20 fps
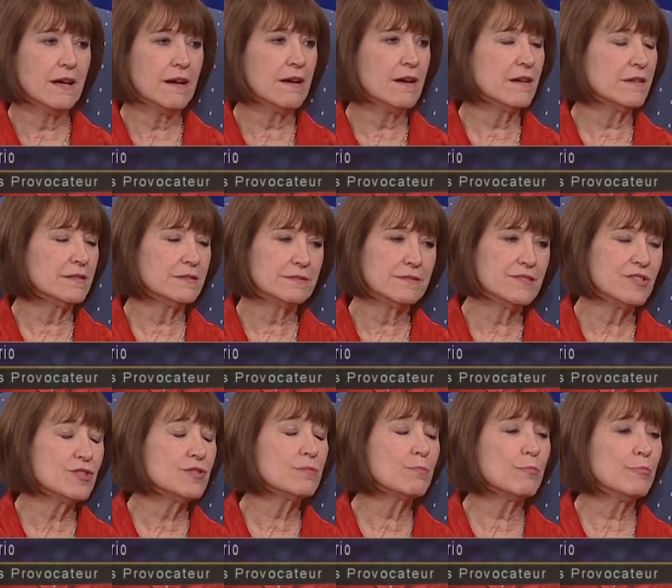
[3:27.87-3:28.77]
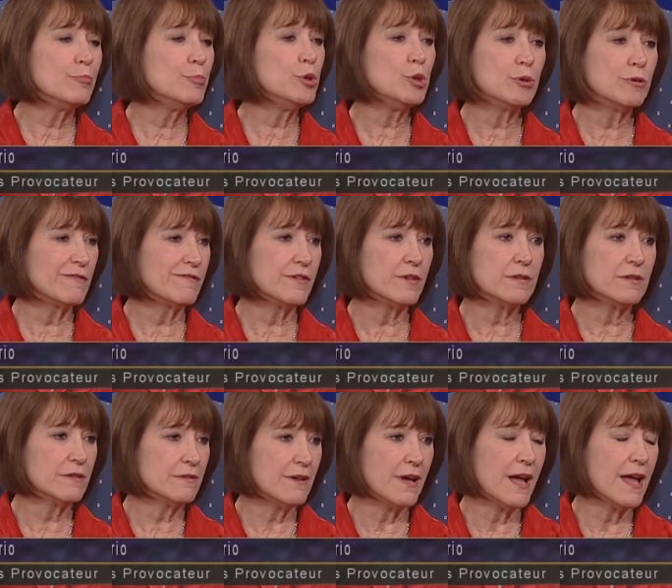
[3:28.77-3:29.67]
Oh, just
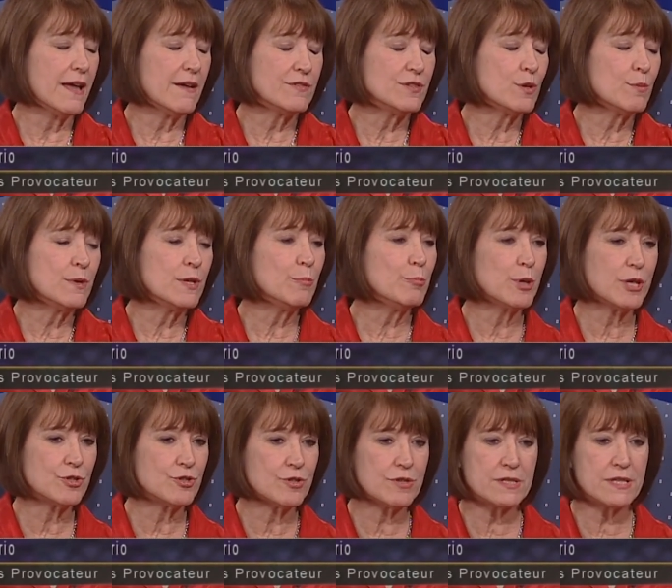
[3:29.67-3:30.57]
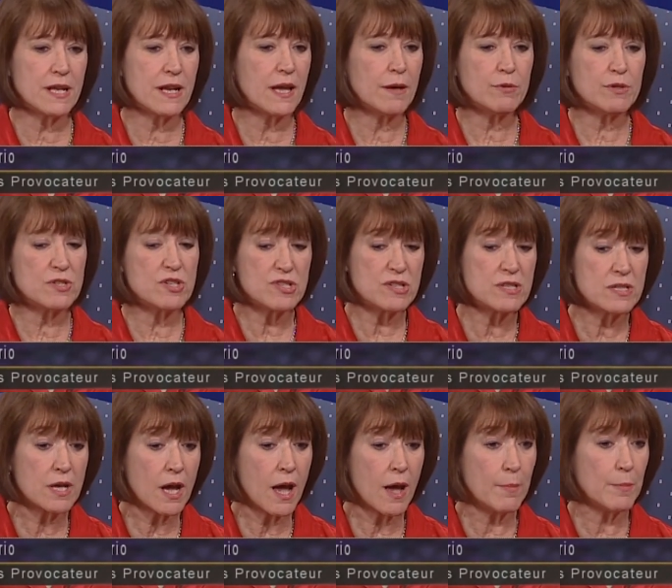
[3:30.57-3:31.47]
beautiful. I have so many pictures that I will just
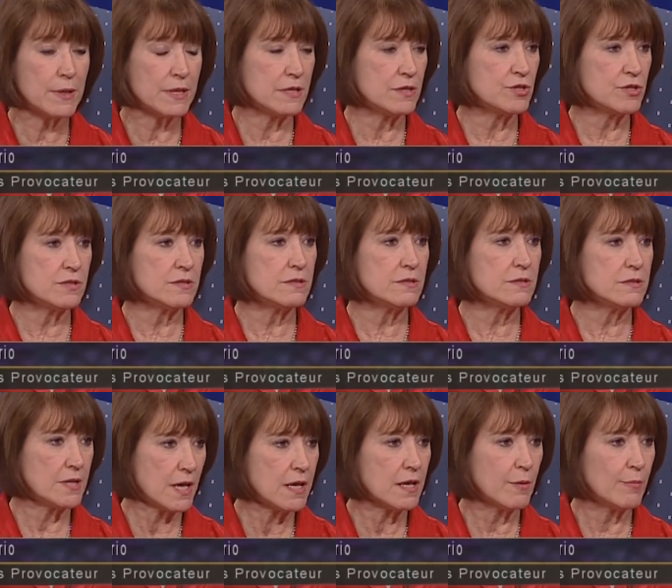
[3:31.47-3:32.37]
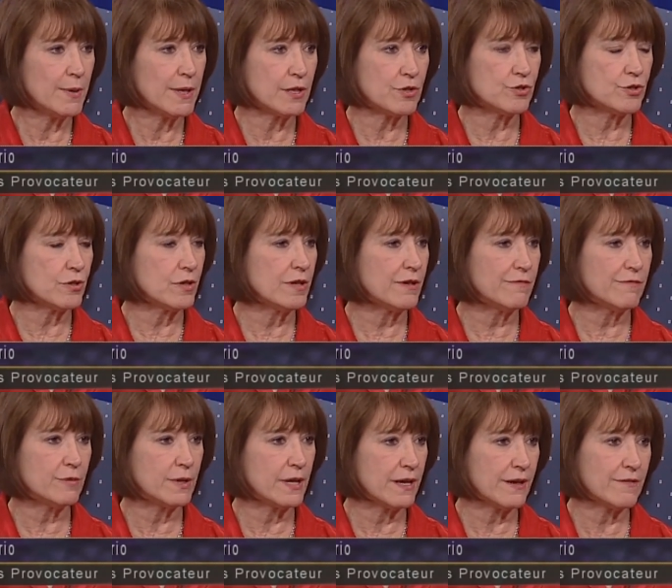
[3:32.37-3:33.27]
stop and just take a picture
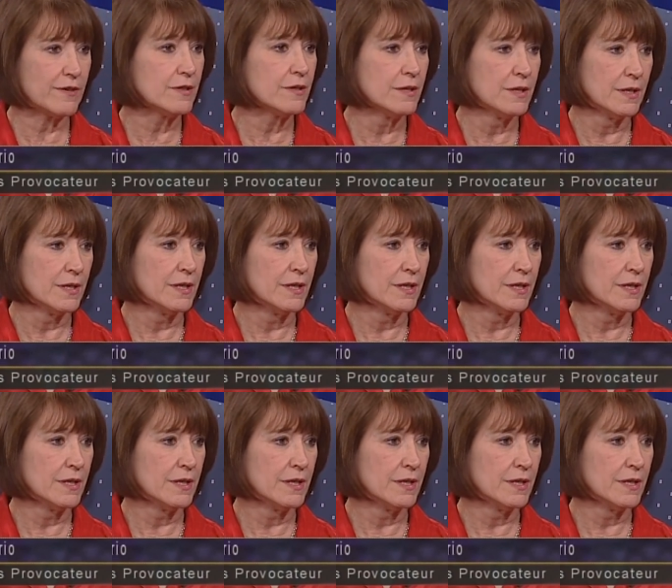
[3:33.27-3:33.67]
of whatever.